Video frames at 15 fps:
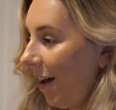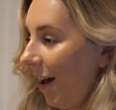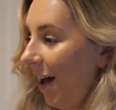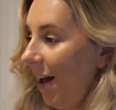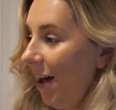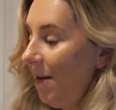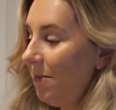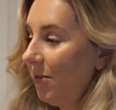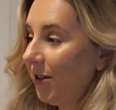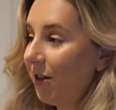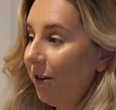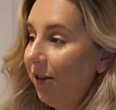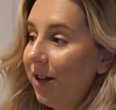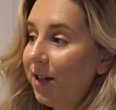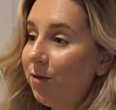
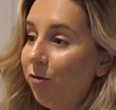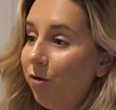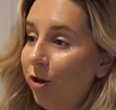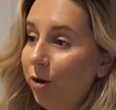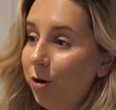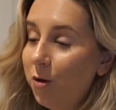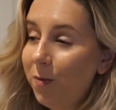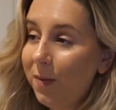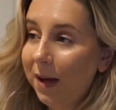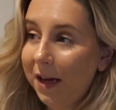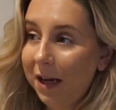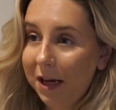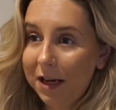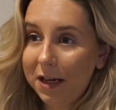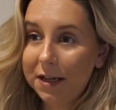So this room
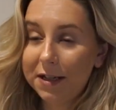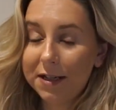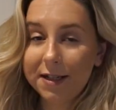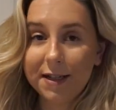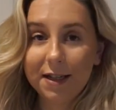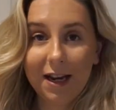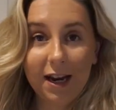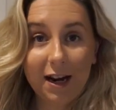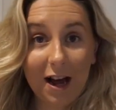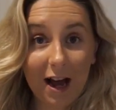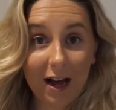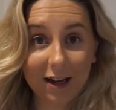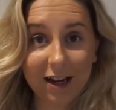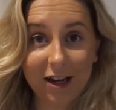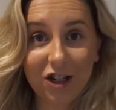is in
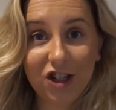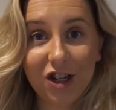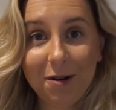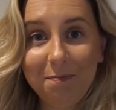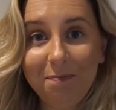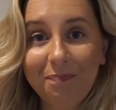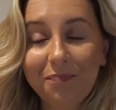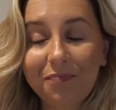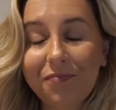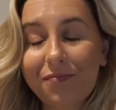our kitchen,